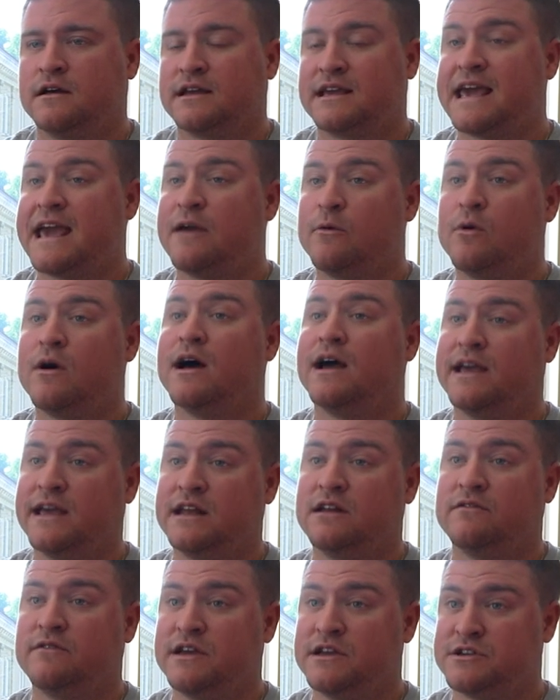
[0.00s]
KY
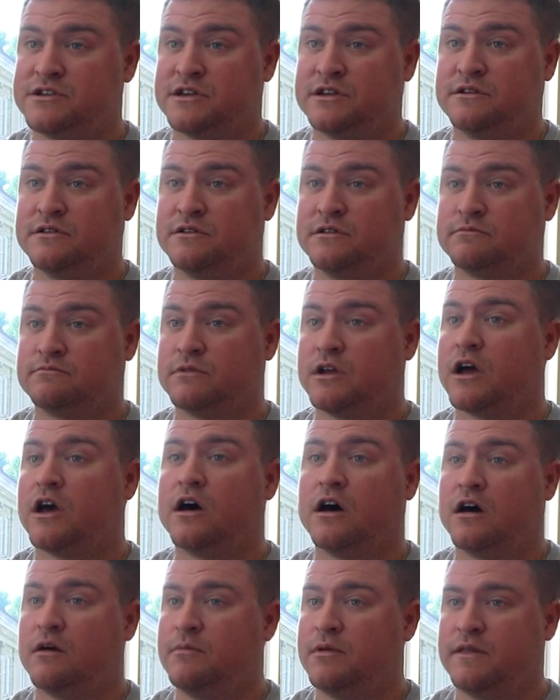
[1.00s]
Innovation
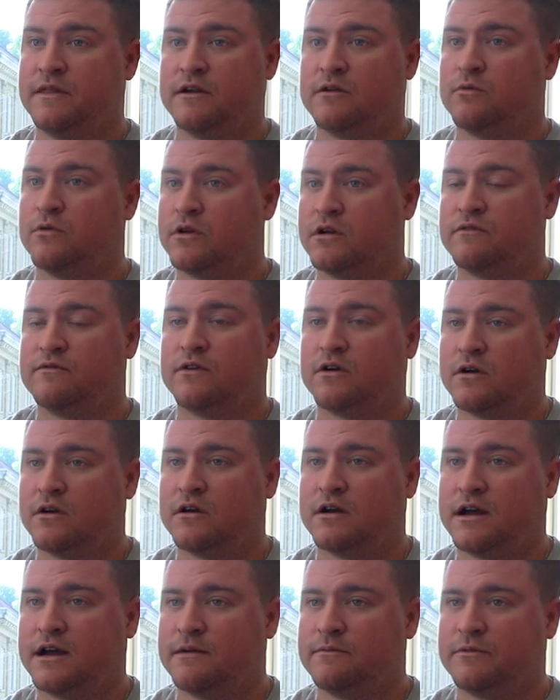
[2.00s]
Hub, and they're one of
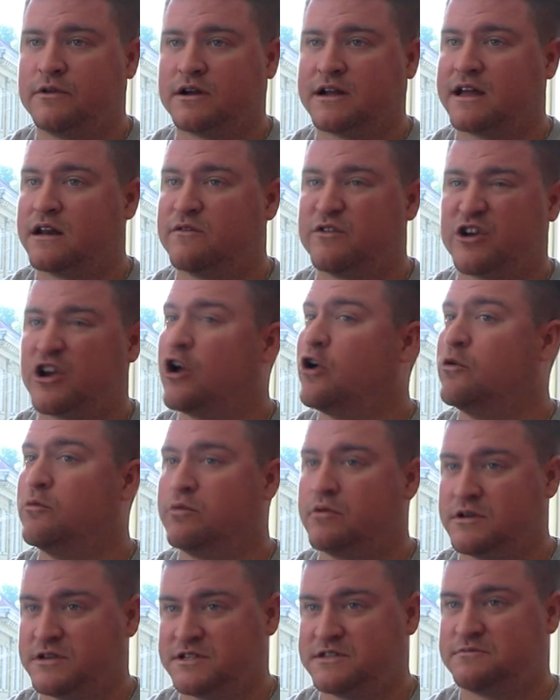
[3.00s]
our, um, they're kind of a co
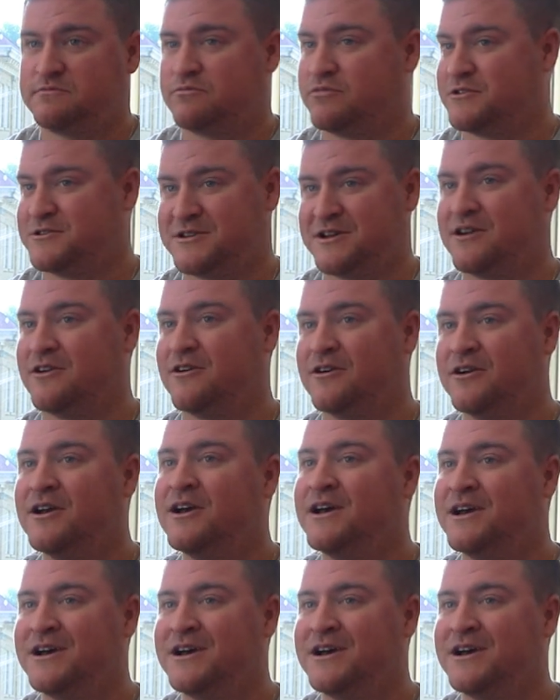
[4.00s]
presenter